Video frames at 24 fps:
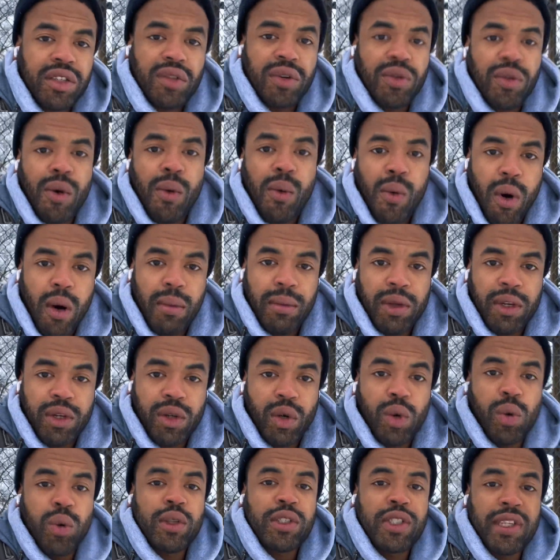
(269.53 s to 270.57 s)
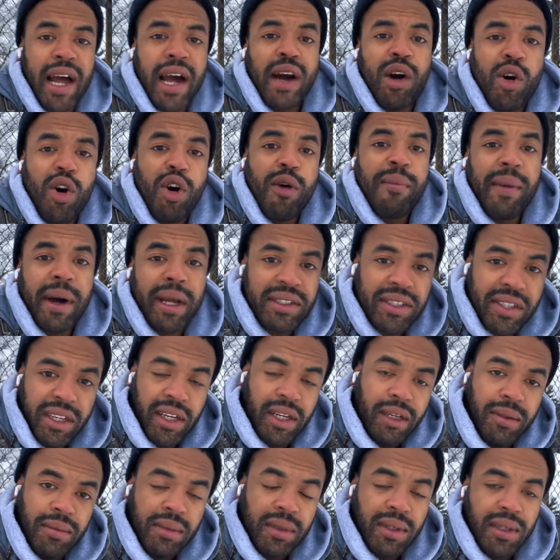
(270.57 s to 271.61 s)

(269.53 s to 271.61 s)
to a woman who is not on my team?